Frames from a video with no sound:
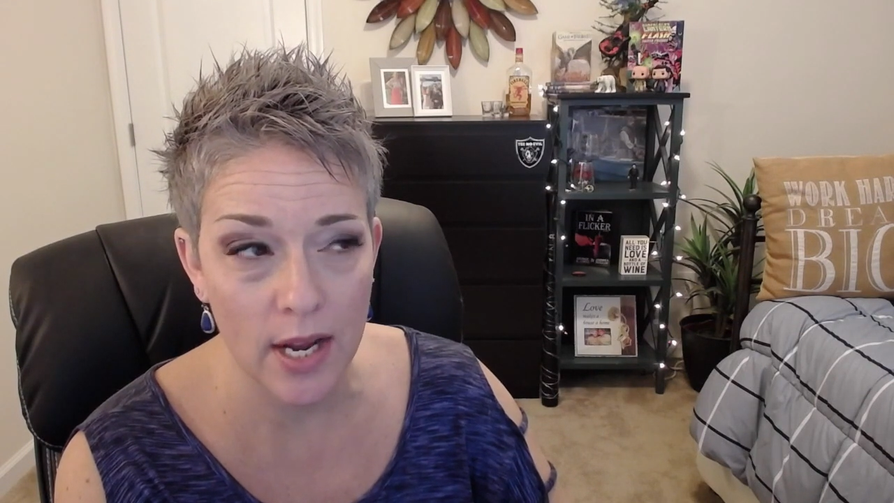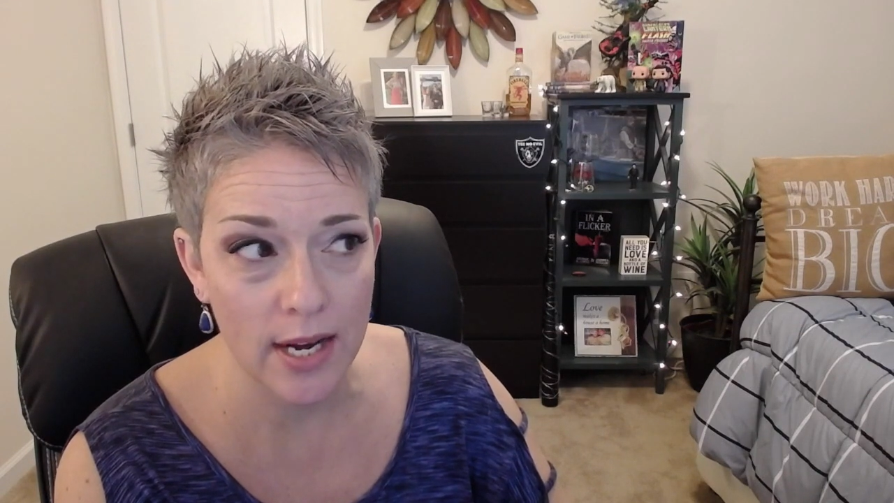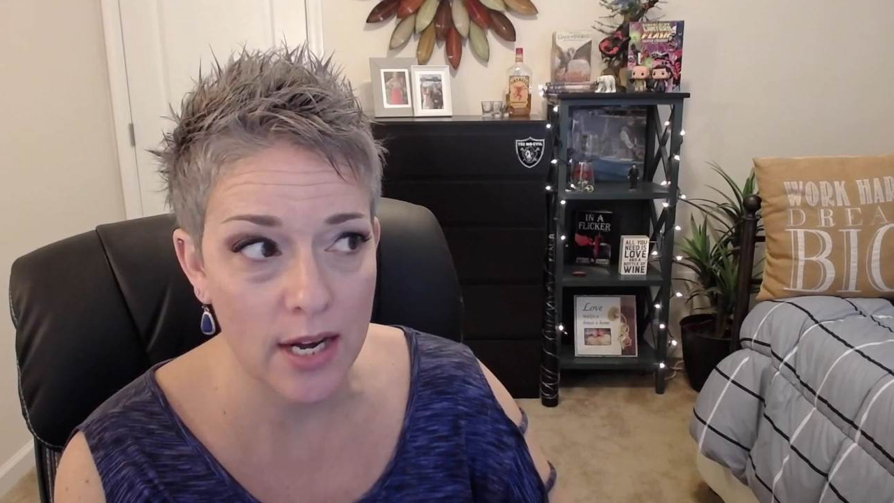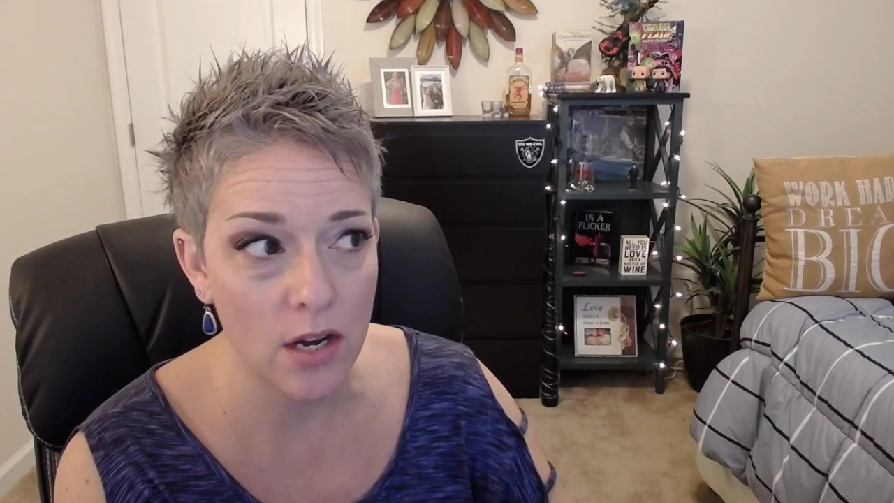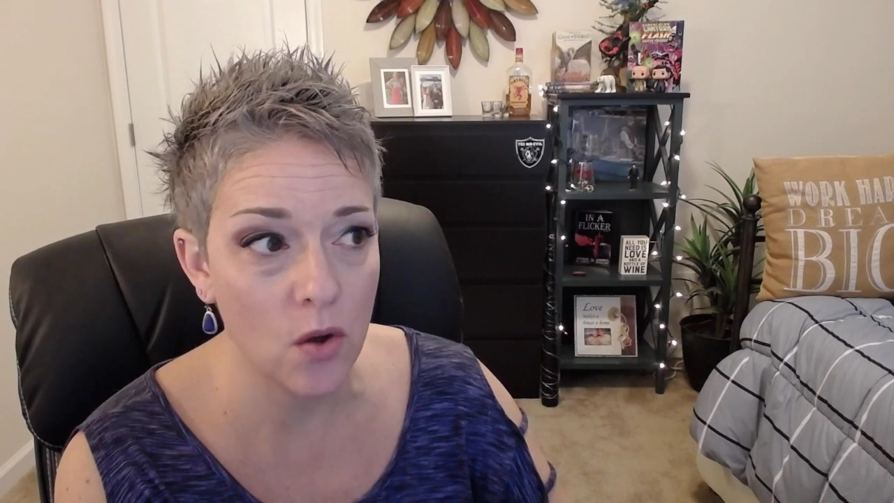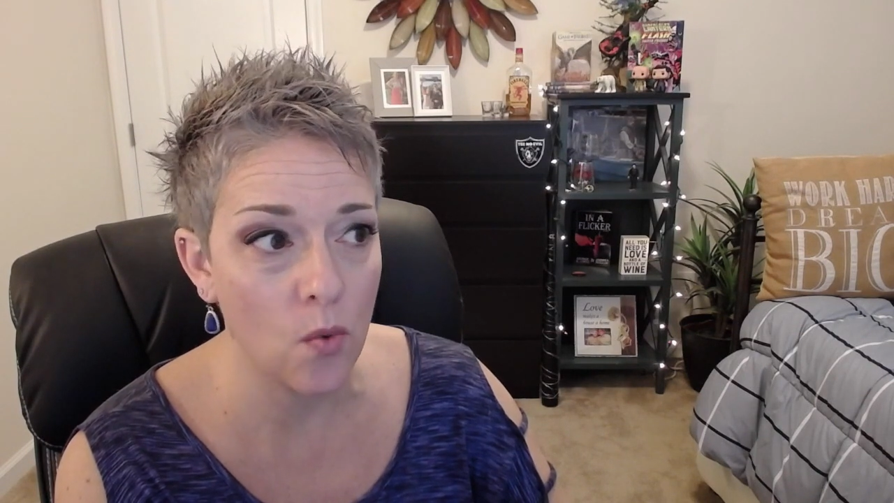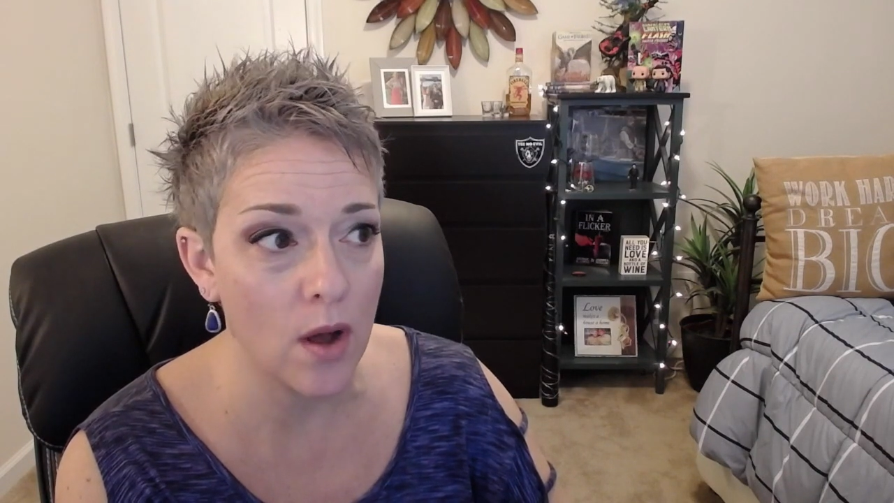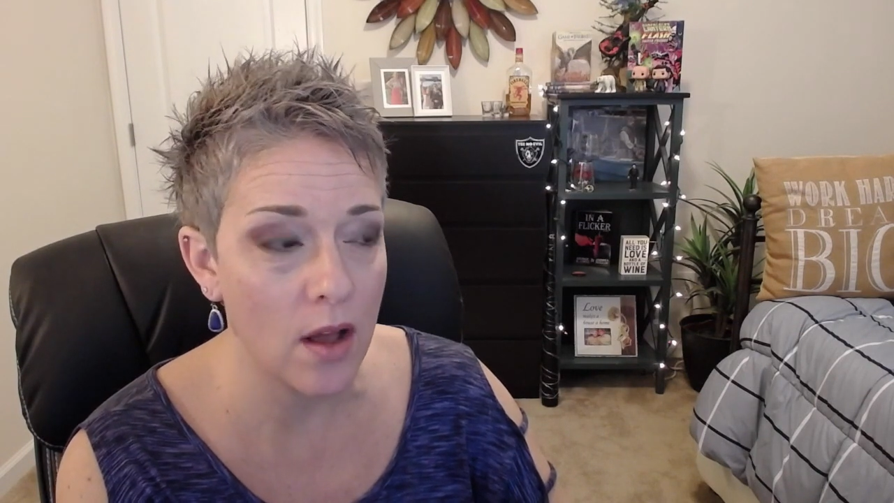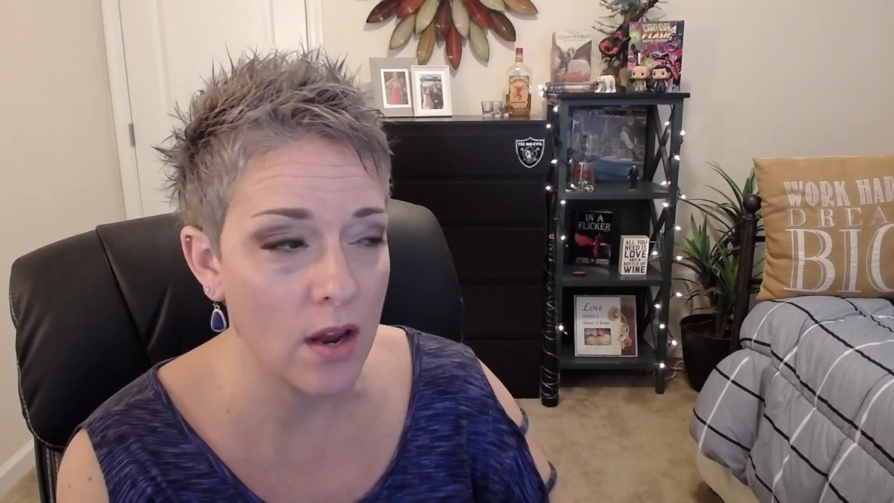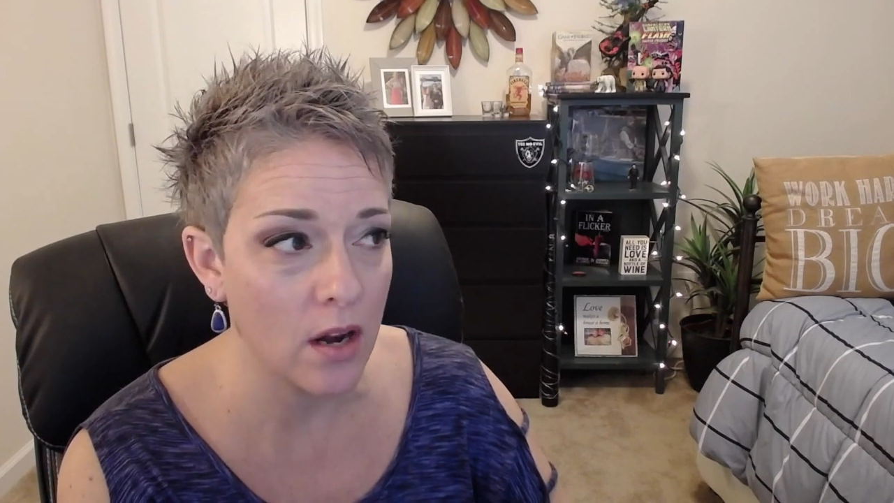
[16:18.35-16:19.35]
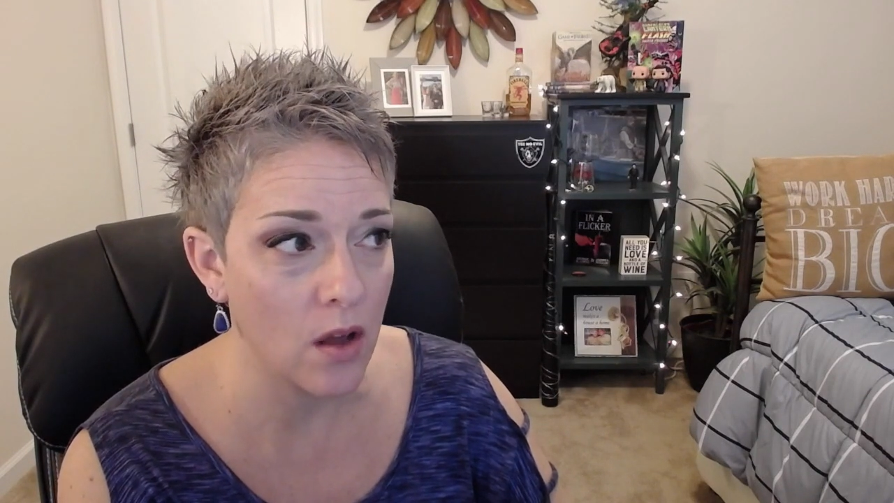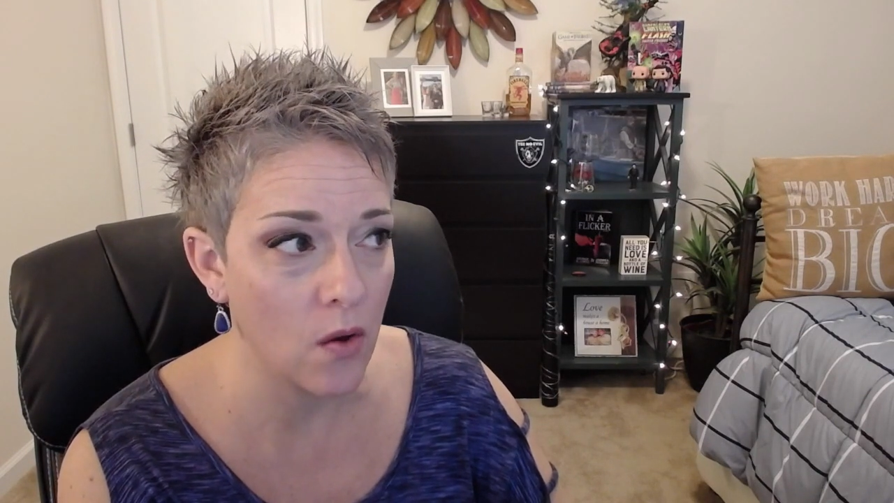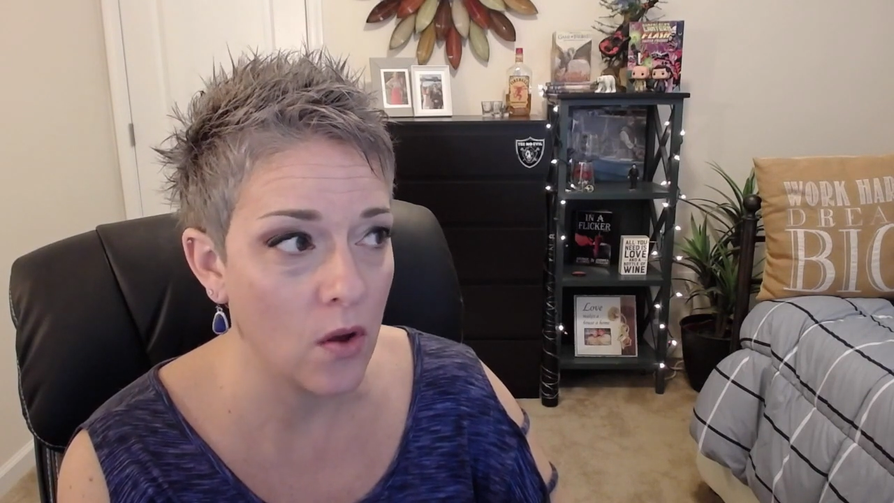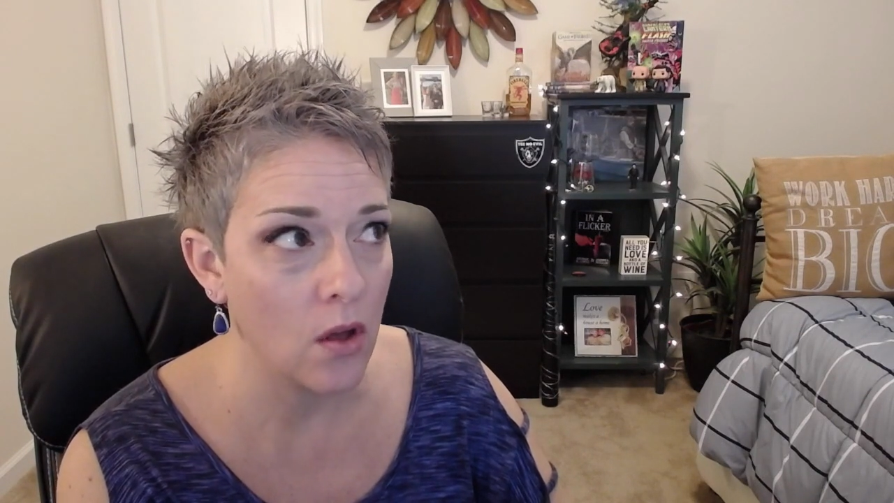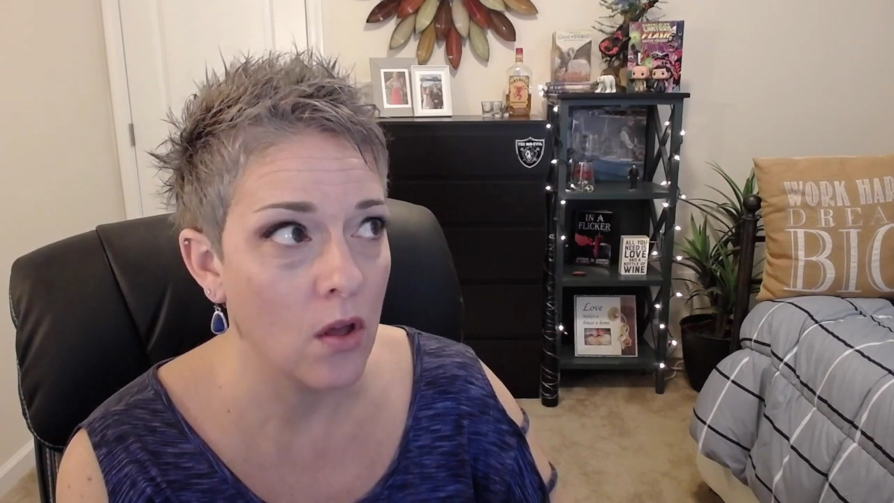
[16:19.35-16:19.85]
I need to know what, you know,